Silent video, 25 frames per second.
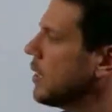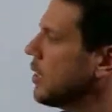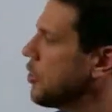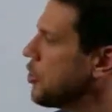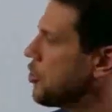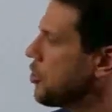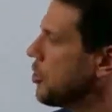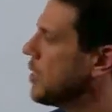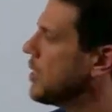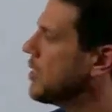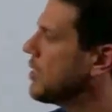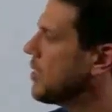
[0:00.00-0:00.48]

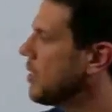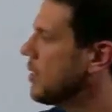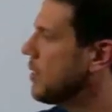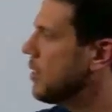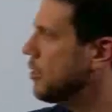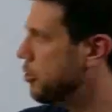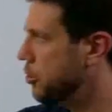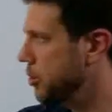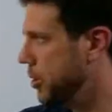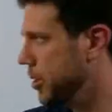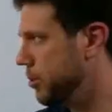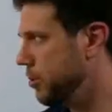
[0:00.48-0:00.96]
Insurance is the
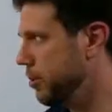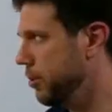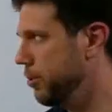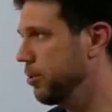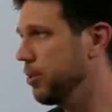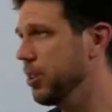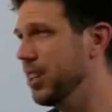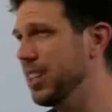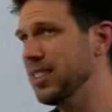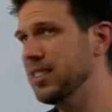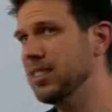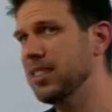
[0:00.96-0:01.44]
transfer of
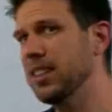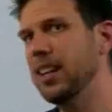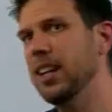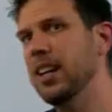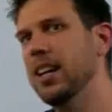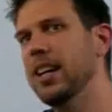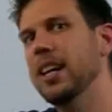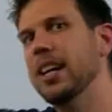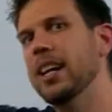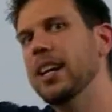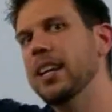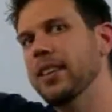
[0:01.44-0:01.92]
risk.
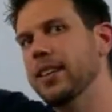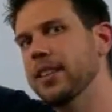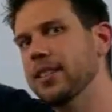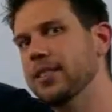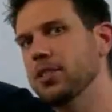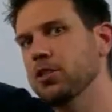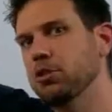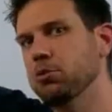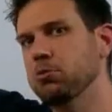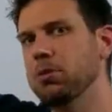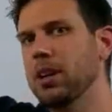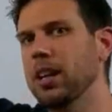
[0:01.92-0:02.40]
This
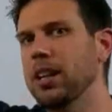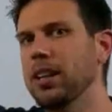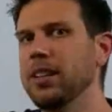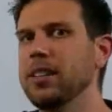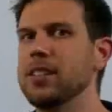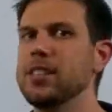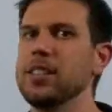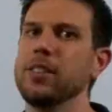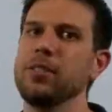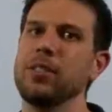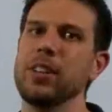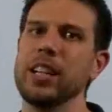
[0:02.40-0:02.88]
is
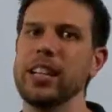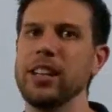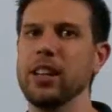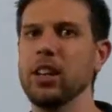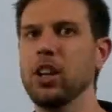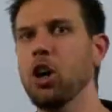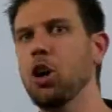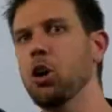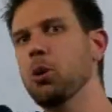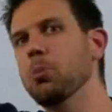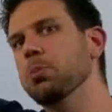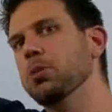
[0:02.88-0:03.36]
relatively
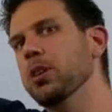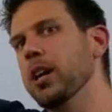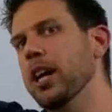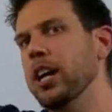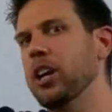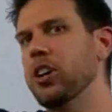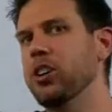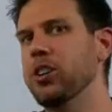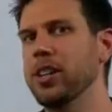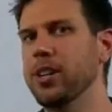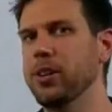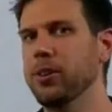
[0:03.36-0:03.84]
low
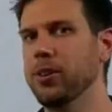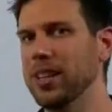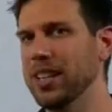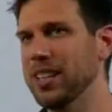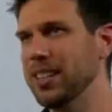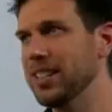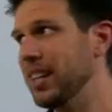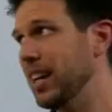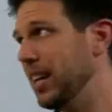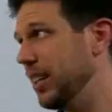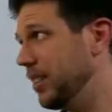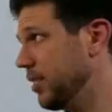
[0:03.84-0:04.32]
priority on the
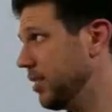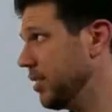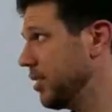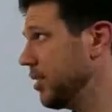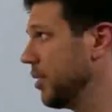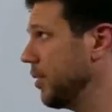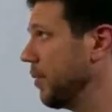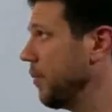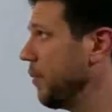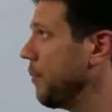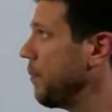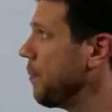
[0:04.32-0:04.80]
test.
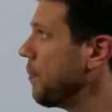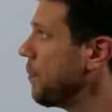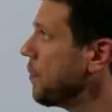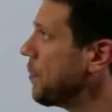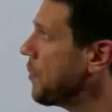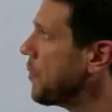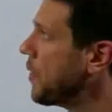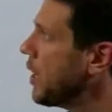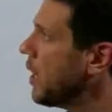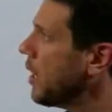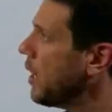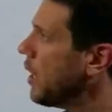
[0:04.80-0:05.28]

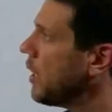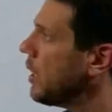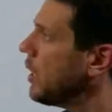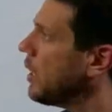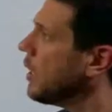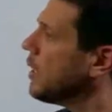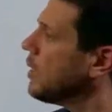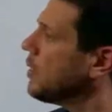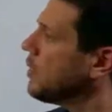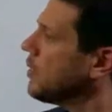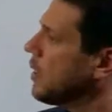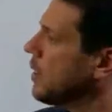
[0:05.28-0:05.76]

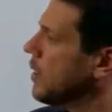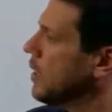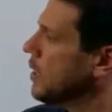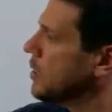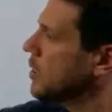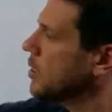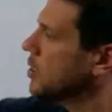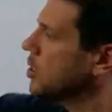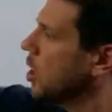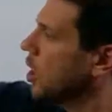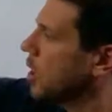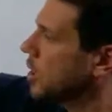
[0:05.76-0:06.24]
This
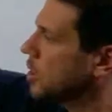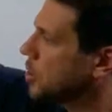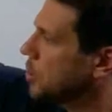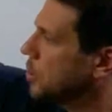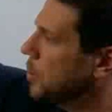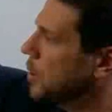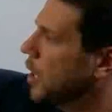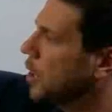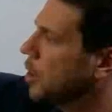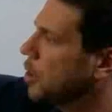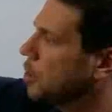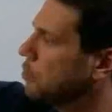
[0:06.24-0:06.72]
is also
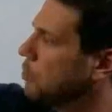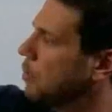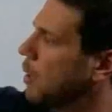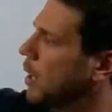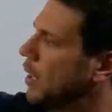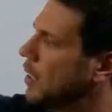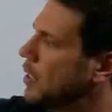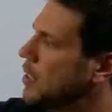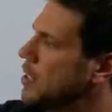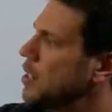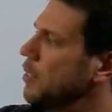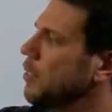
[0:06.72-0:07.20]
another
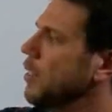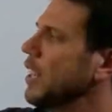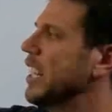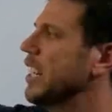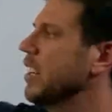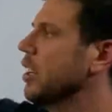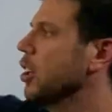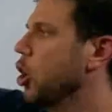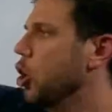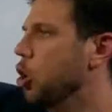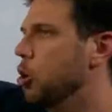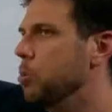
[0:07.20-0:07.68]
relatively
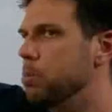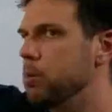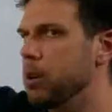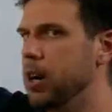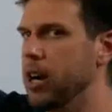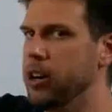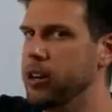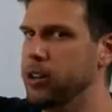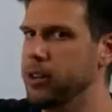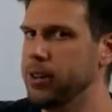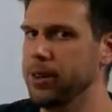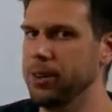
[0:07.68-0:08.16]
low
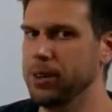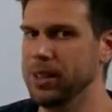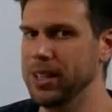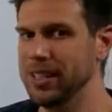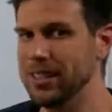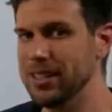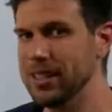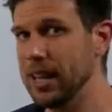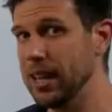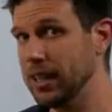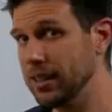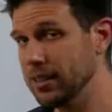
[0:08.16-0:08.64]
priority on the
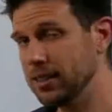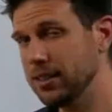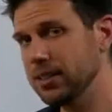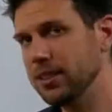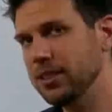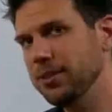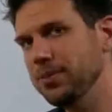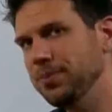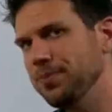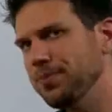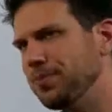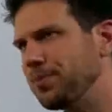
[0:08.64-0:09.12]
test.
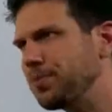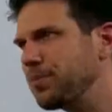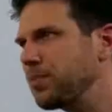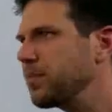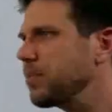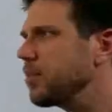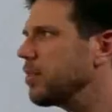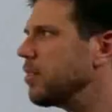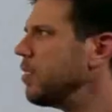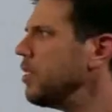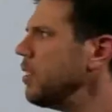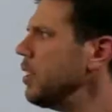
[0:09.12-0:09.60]

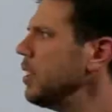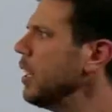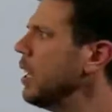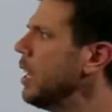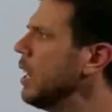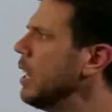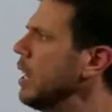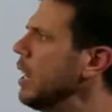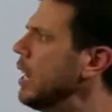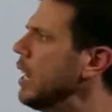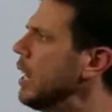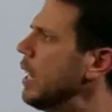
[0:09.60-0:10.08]

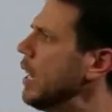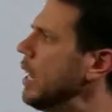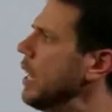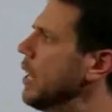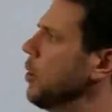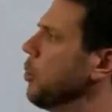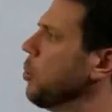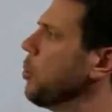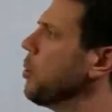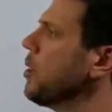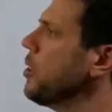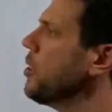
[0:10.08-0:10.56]
In
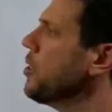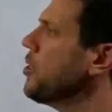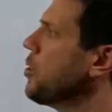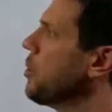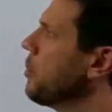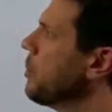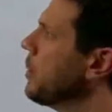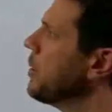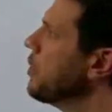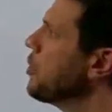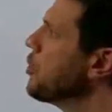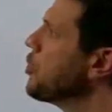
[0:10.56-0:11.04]
order
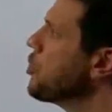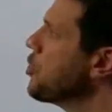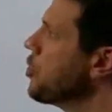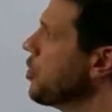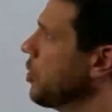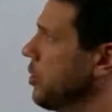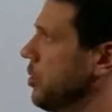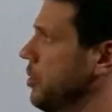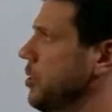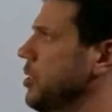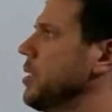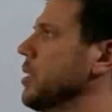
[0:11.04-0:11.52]
to
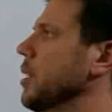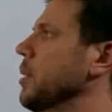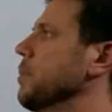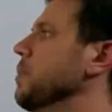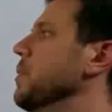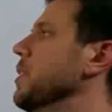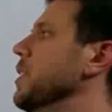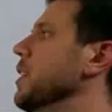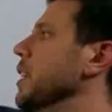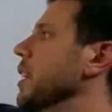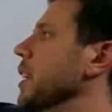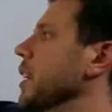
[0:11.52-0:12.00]
insure
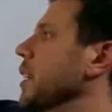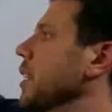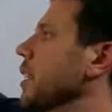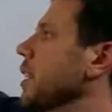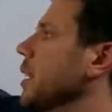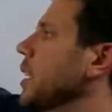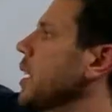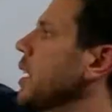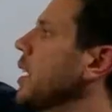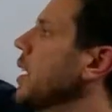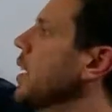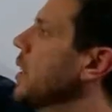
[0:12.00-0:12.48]
something,
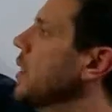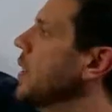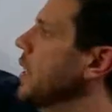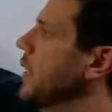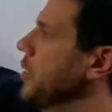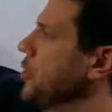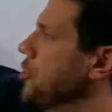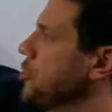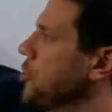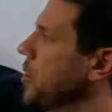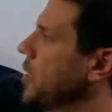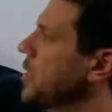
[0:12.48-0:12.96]
the
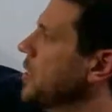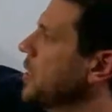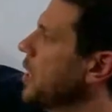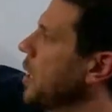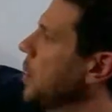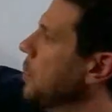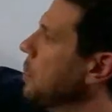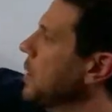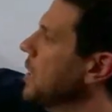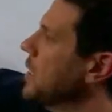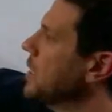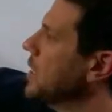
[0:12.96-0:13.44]
insurance
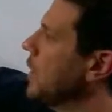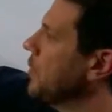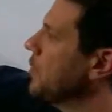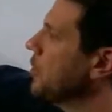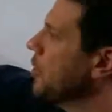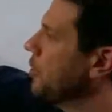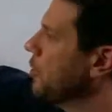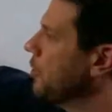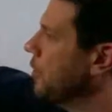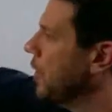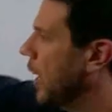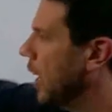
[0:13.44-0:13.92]
companies have to
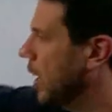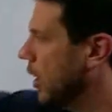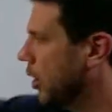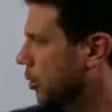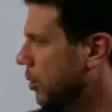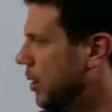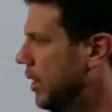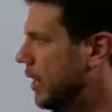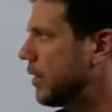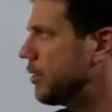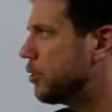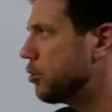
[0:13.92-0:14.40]
follow
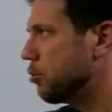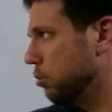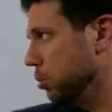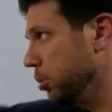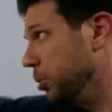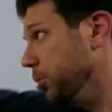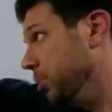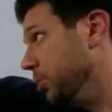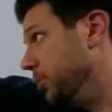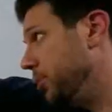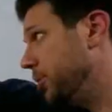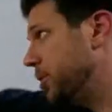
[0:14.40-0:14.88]
these
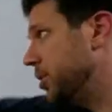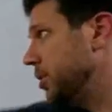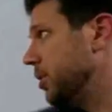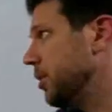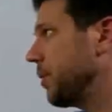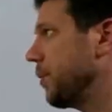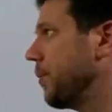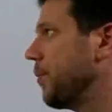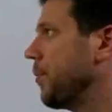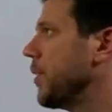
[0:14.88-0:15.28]
rules.